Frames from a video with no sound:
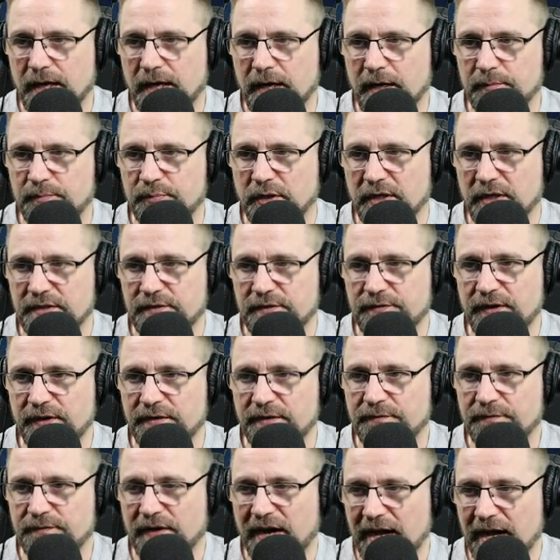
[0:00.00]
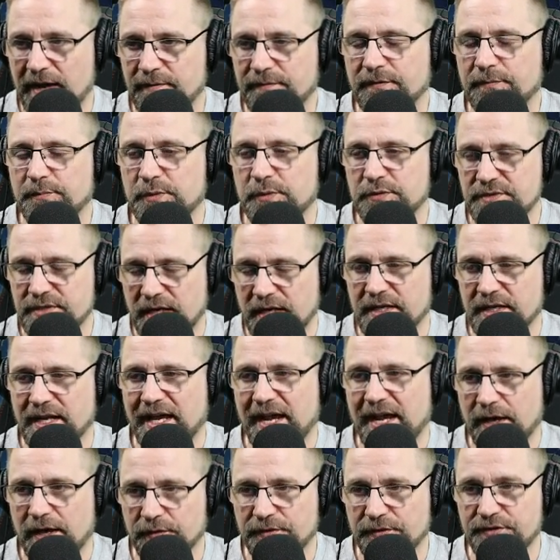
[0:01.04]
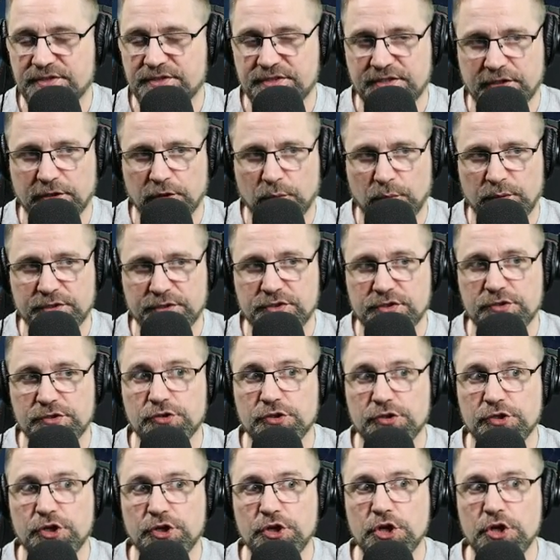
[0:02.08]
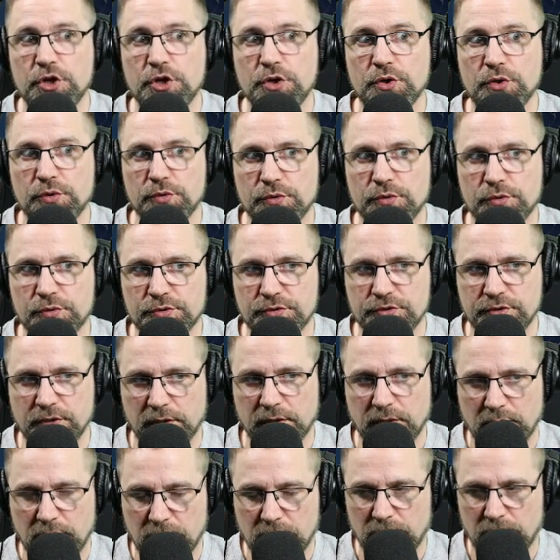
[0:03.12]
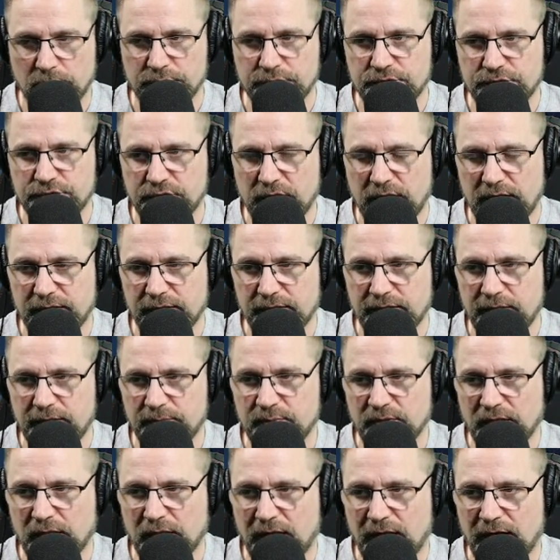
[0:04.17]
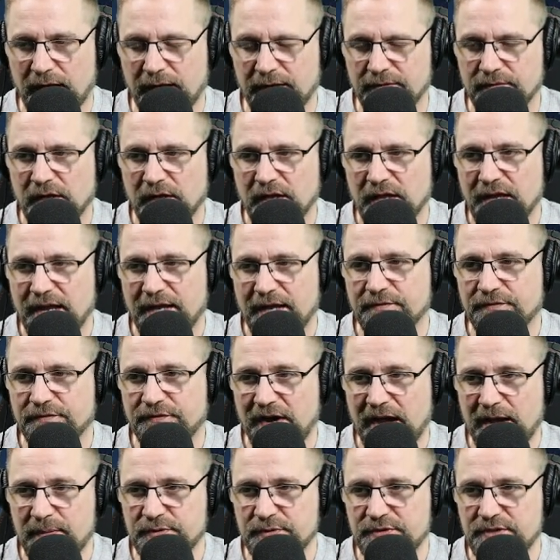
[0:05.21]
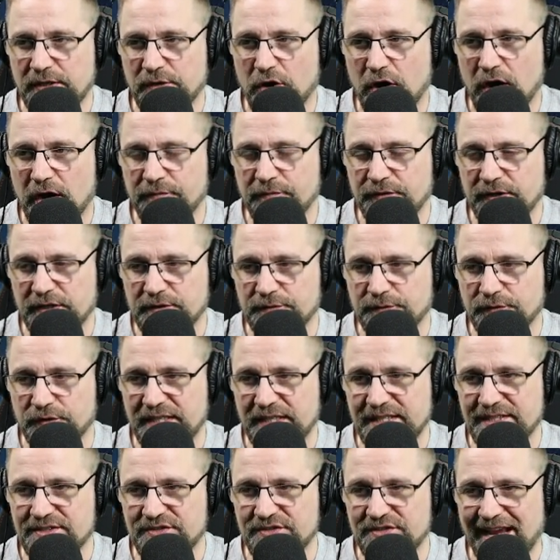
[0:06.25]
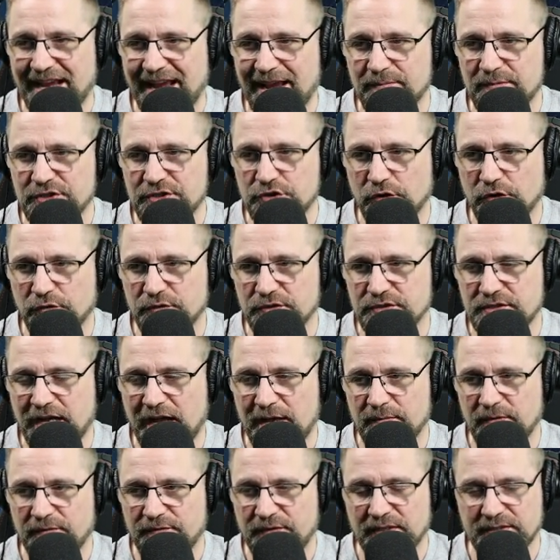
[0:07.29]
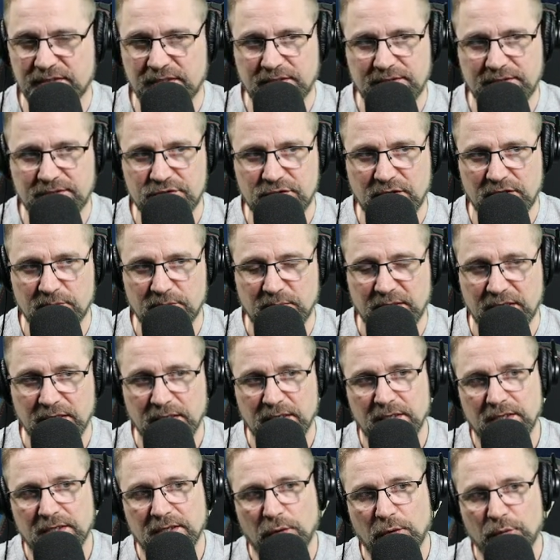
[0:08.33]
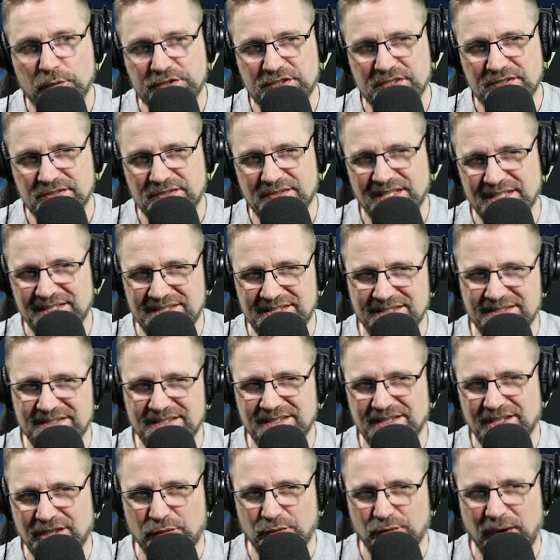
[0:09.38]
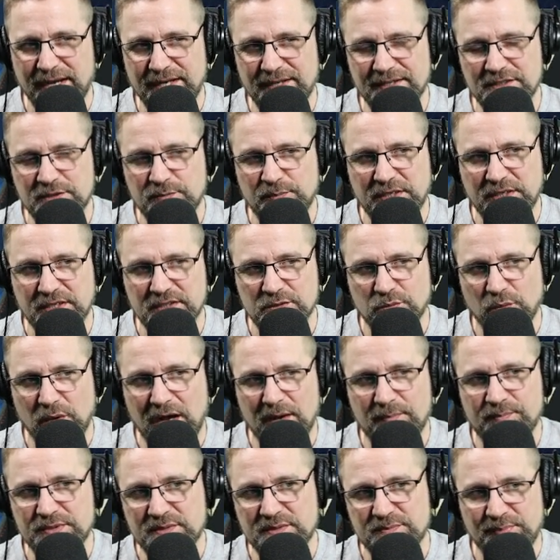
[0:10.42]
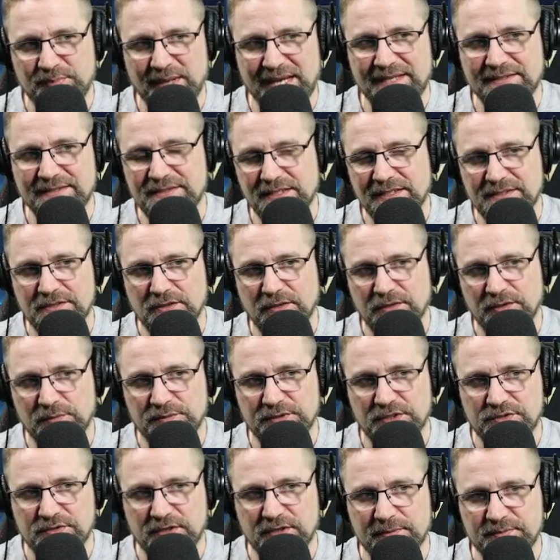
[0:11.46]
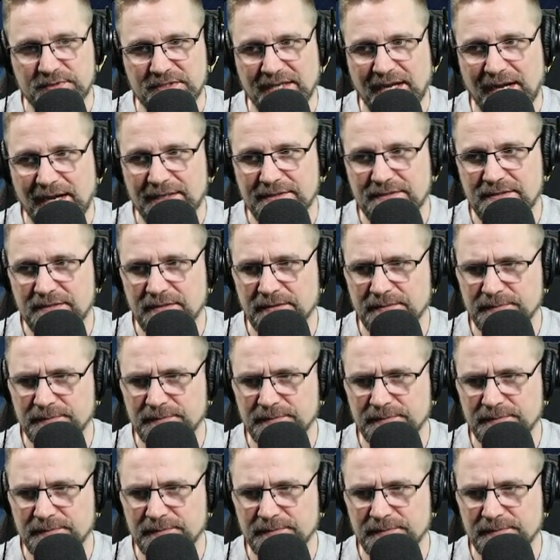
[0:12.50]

Plus 5% health steal, which is huge when you're trying to keep it alive. And 5% offense for each damage over time effect on each enemy. Which is, this isn't the greatest because Wampa's basic's the only one that drops dots.